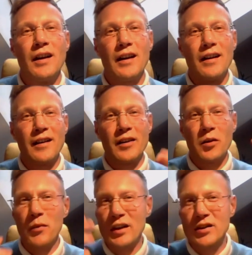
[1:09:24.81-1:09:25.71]
a
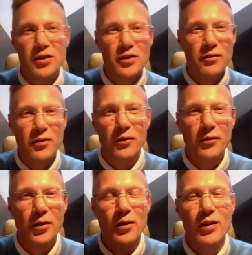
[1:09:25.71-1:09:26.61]
mixture of
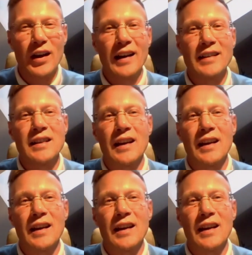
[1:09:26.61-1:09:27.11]
all that,